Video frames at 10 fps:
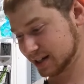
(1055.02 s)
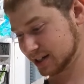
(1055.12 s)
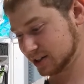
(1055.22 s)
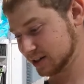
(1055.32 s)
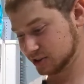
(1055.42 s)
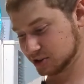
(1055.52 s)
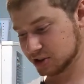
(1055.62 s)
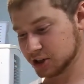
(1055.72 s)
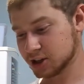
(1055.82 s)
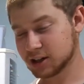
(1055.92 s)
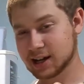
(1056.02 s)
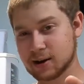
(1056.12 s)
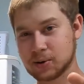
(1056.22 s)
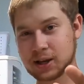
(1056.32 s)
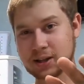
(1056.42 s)
I show y'all
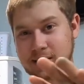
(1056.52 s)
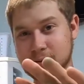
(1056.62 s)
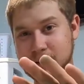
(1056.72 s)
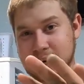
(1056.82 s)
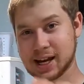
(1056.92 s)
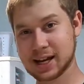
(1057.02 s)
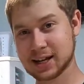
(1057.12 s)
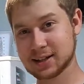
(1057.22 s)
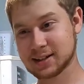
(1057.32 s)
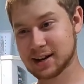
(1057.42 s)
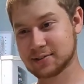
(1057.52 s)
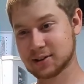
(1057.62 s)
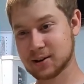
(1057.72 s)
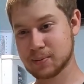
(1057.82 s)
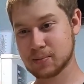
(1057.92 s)
how we clean my hands
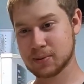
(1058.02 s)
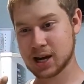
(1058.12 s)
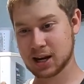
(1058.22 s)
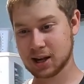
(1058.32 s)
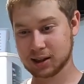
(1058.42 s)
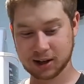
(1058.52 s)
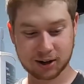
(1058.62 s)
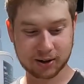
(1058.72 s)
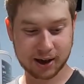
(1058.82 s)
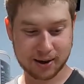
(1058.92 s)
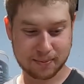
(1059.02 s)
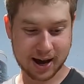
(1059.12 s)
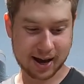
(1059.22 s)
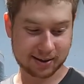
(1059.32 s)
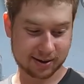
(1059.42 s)
after I've been painting. They aren't that
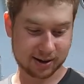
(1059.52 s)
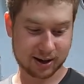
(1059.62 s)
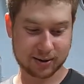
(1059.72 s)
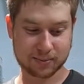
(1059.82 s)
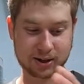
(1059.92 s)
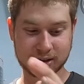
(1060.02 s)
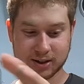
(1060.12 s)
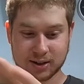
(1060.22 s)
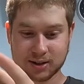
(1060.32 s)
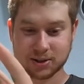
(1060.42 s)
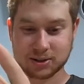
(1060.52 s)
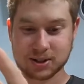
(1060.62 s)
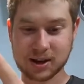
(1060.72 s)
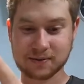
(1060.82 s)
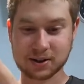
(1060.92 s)
bad tonight, but there's
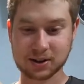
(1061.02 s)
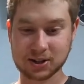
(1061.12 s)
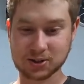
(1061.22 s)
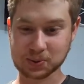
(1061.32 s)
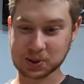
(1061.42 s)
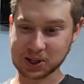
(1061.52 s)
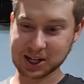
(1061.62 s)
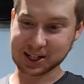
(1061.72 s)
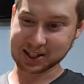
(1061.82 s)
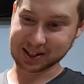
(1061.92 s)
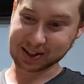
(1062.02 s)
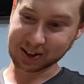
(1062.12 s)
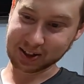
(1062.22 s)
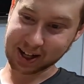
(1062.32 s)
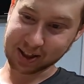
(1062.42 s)
definitely some green, and I
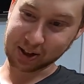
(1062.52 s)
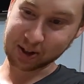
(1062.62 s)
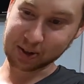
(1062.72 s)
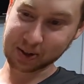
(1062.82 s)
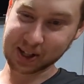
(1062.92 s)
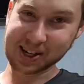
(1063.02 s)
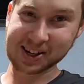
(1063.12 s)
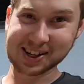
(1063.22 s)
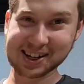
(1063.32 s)
look like the Hulk here.